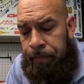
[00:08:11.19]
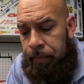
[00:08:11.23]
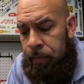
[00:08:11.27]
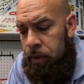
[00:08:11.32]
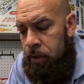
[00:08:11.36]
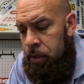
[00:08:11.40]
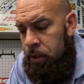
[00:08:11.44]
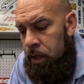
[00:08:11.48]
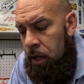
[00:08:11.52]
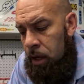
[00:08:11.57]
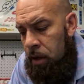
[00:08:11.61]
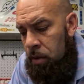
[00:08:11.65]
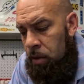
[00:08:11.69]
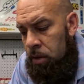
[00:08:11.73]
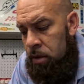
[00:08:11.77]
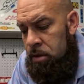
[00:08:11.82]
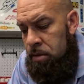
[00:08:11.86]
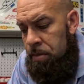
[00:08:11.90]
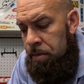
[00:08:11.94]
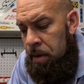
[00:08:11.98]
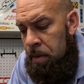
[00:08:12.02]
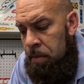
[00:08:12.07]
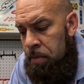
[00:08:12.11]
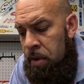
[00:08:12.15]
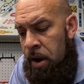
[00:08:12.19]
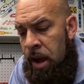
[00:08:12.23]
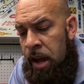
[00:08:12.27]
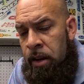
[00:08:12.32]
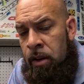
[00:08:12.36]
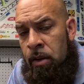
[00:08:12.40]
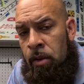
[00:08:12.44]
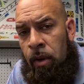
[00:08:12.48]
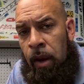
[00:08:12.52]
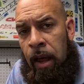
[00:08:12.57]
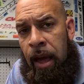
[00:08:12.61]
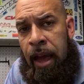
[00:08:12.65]
So it's gonna be a brand
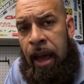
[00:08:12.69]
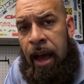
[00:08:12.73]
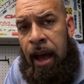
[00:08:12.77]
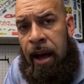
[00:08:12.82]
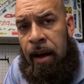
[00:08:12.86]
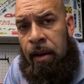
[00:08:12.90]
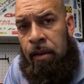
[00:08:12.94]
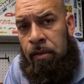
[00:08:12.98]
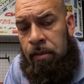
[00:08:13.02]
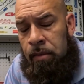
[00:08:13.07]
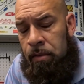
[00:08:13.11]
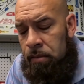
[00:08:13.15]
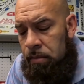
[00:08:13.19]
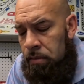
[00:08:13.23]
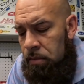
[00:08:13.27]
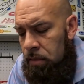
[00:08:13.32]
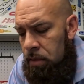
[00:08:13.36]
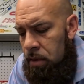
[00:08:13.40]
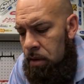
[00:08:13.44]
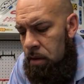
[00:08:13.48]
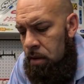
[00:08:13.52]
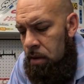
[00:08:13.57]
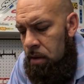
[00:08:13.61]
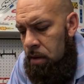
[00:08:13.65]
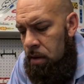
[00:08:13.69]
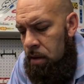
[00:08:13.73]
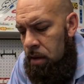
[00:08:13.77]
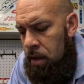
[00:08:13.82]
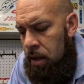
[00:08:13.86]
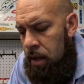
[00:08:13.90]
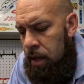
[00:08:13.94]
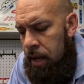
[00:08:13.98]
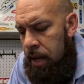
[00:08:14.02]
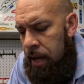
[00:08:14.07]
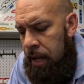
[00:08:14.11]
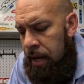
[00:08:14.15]
new layout,
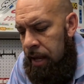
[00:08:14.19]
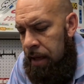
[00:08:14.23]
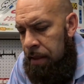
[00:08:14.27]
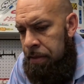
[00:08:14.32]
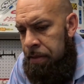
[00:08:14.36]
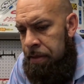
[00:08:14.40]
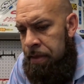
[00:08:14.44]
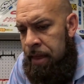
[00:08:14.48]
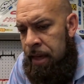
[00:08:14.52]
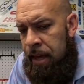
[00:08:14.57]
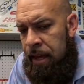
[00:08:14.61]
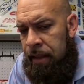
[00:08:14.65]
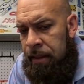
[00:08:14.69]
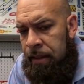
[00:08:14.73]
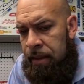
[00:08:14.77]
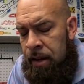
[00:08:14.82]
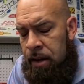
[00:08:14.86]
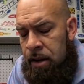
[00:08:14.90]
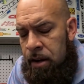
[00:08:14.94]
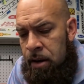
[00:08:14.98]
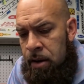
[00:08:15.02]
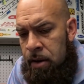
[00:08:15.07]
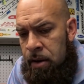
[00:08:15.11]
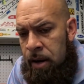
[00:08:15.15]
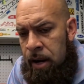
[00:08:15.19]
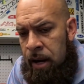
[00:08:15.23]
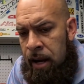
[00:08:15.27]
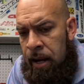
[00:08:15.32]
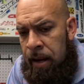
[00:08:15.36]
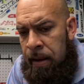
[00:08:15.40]
and I think they're